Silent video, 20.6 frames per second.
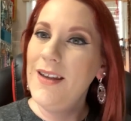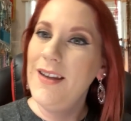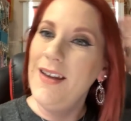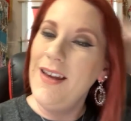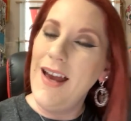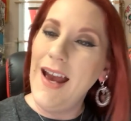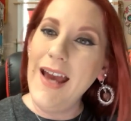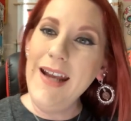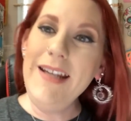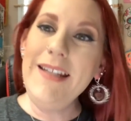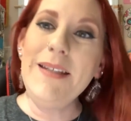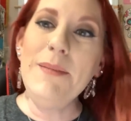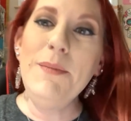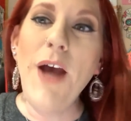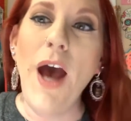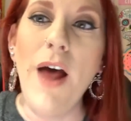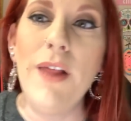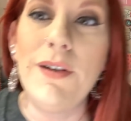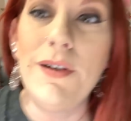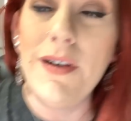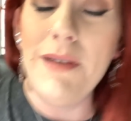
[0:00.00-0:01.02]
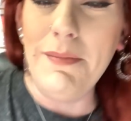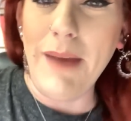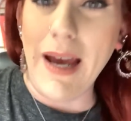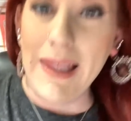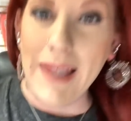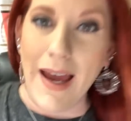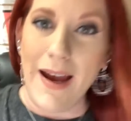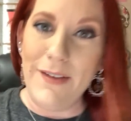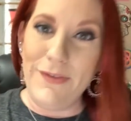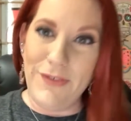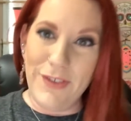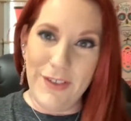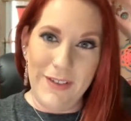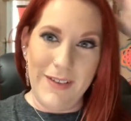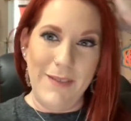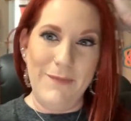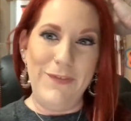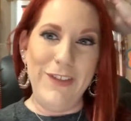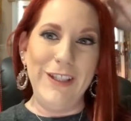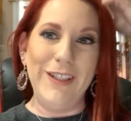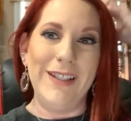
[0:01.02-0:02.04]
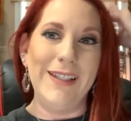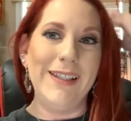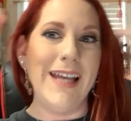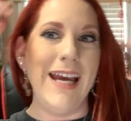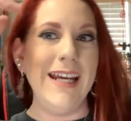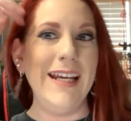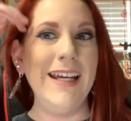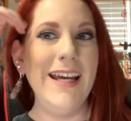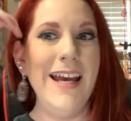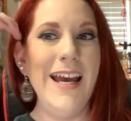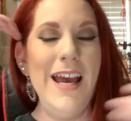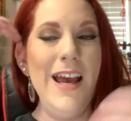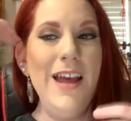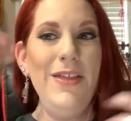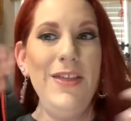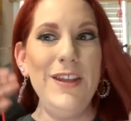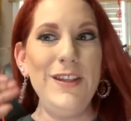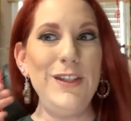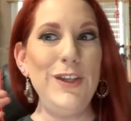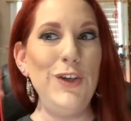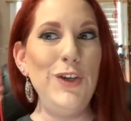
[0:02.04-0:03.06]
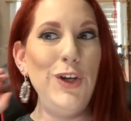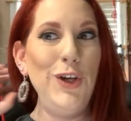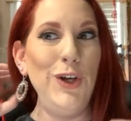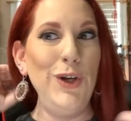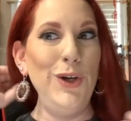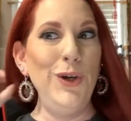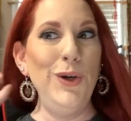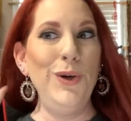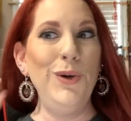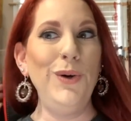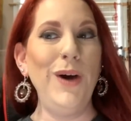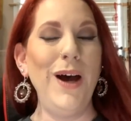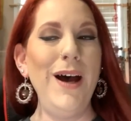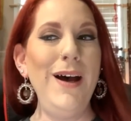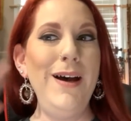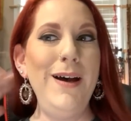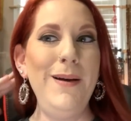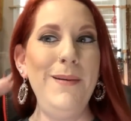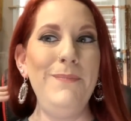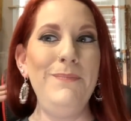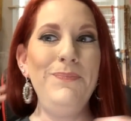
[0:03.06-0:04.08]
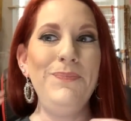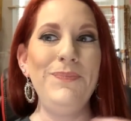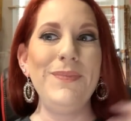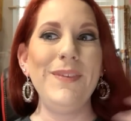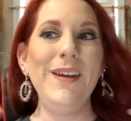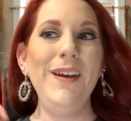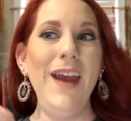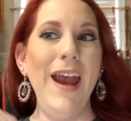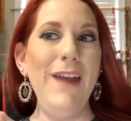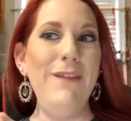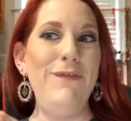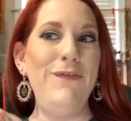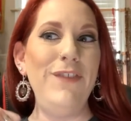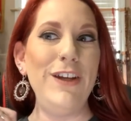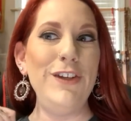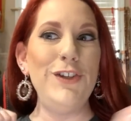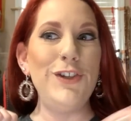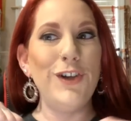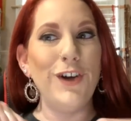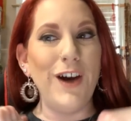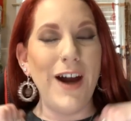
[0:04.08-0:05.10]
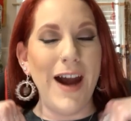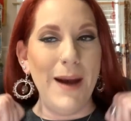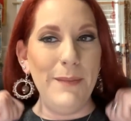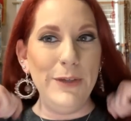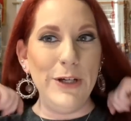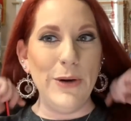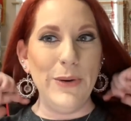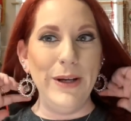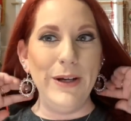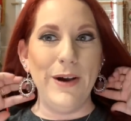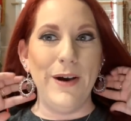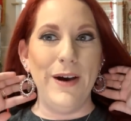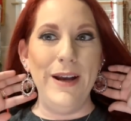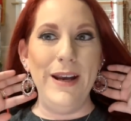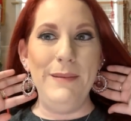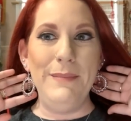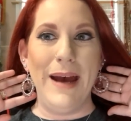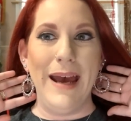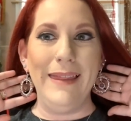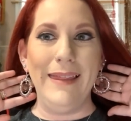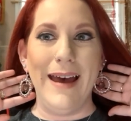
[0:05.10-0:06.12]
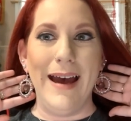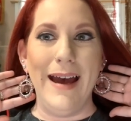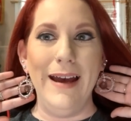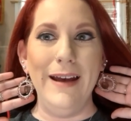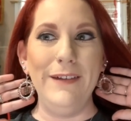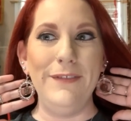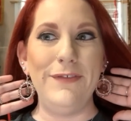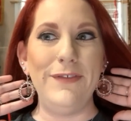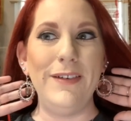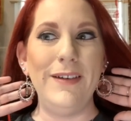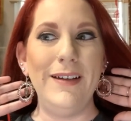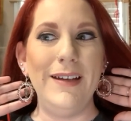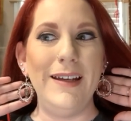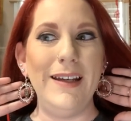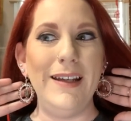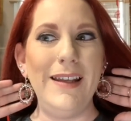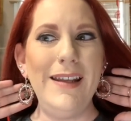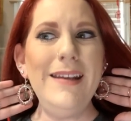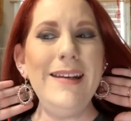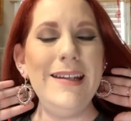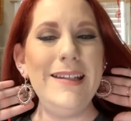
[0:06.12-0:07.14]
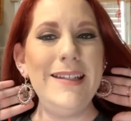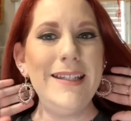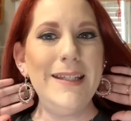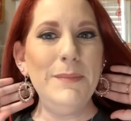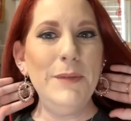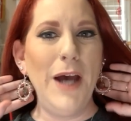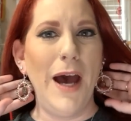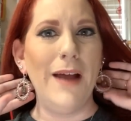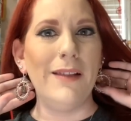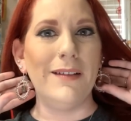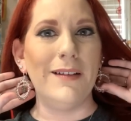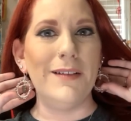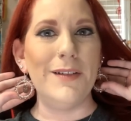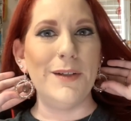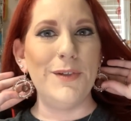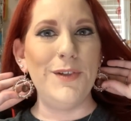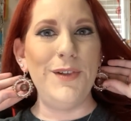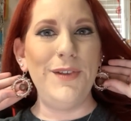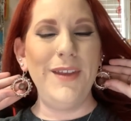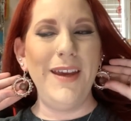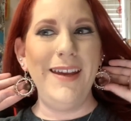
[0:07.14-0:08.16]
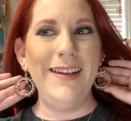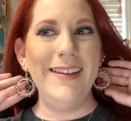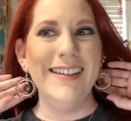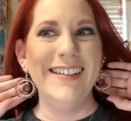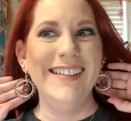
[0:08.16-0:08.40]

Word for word: I need some color in my life. I'm feeling like this new um, adventure I'm going on in my life. It needs some color, don't you think?